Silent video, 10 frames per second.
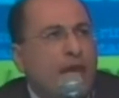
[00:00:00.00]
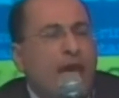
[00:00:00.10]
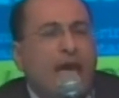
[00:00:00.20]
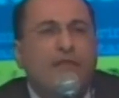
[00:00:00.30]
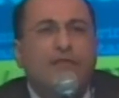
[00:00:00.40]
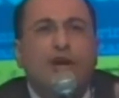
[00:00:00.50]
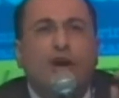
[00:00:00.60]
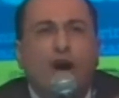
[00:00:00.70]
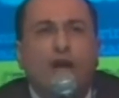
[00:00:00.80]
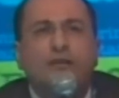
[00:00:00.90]
and the
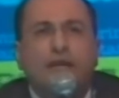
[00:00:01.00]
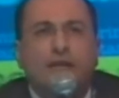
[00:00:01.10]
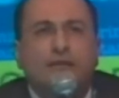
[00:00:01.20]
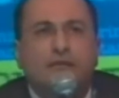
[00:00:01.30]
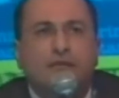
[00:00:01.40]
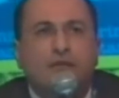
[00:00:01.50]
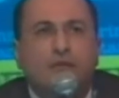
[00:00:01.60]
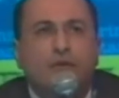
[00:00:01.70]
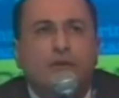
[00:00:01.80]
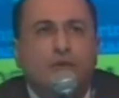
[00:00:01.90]
context
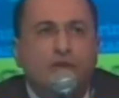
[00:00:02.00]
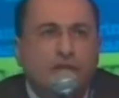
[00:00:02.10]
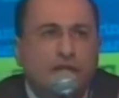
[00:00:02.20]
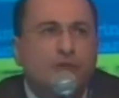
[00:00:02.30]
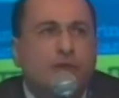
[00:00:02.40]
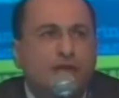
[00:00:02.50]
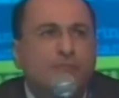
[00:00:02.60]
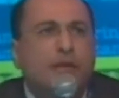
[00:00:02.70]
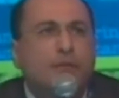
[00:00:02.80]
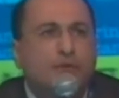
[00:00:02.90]
within which Israel is
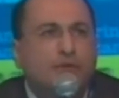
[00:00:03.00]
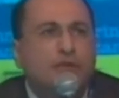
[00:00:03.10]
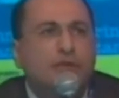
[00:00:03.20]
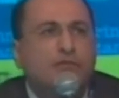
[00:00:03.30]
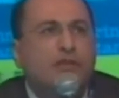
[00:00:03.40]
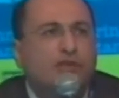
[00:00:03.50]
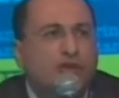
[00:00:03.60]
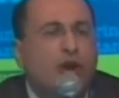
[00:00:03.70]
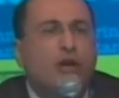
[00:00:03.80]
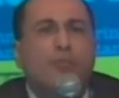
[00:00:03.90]
being perceived is
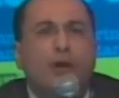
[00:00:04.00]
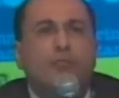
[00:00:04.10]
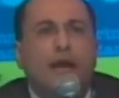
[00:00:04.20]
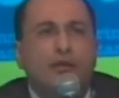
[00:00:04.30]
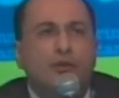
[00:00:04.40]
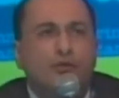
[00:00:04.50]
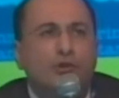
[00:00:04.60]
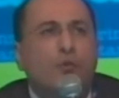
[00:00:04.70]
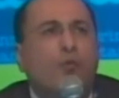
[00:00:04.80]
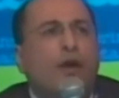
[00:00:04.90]
all about bad
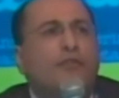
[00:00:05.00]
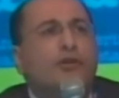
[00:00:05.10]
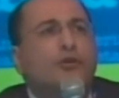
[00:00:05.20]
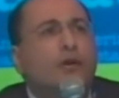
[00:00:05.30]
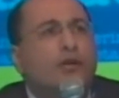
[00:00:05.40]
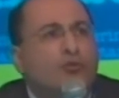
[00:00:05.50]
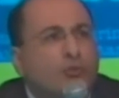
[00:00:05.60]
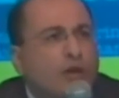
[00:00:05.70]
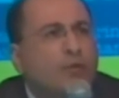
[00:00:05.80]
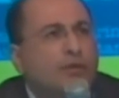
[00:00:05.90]
news. Whether you
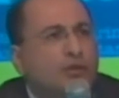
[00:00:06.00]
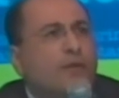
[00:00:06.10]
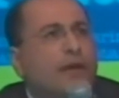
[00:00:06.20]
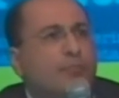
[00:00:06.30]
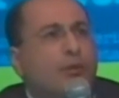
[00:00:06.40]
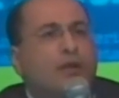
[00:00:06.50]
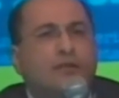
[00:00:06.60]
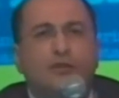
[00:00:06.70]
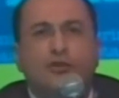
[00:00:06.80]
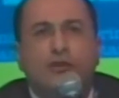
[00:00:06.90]
agree with Israeli
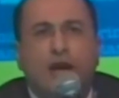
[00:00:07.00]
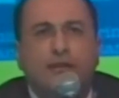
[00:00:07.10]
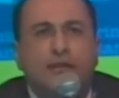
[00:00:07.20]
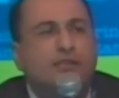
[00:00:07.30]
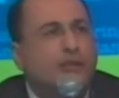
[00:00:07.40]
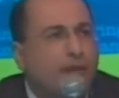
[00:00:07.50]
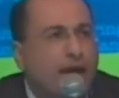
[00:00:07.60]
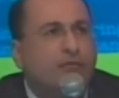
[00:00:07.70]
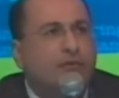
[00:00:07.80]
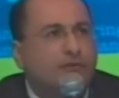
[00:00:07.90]
policies or not, it's
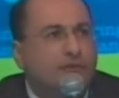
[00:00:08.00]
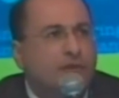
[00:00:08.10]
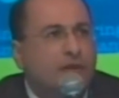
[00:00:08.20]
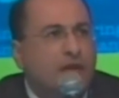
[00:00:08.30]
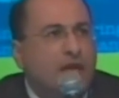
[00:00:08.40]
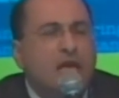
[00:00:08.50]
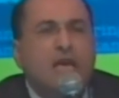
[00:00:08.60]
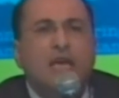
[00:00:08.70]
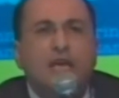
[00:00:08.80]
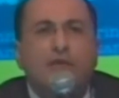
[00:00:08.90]
irrelevant.
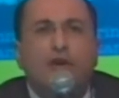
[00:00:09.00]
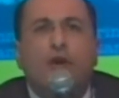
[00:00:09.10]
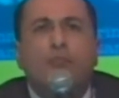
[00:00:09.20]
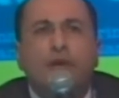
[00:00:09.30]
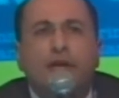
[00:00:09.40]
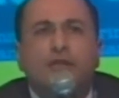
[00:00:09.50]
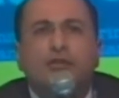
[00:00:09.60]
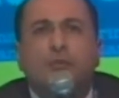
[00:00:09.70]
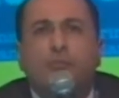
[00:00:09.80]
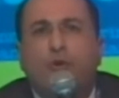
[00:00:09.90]
Even our
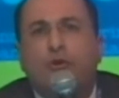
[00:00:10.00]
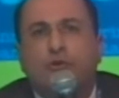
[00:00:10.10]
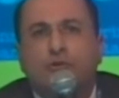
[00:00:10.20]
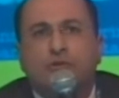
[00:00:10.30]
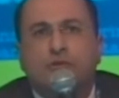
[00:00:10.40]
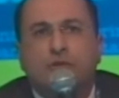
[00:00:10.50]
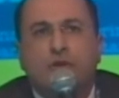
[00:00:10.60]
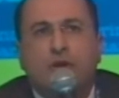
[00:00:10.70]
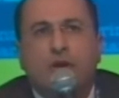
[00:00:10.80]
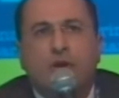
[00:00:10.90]
biggest supporters
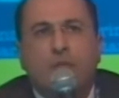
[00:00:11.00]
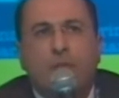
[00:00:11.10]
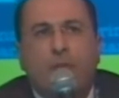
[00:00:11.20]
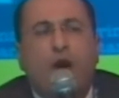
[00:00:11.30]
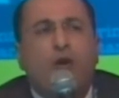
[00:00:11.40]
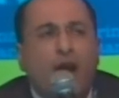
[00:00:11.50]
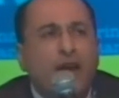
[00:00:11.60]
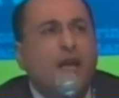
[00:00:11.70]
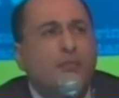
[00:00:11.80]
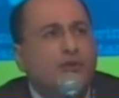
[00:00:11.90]
are
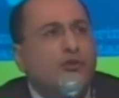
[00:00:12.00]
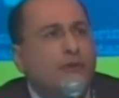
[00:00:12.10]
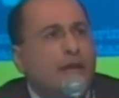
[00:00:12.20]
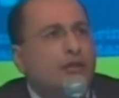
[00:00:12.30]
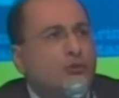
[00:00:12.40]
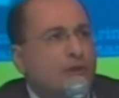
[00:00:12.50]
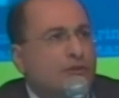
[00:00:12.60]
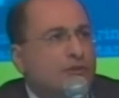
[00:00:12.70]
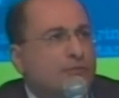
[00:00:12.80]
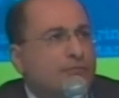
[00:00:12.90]
unable to relate to us.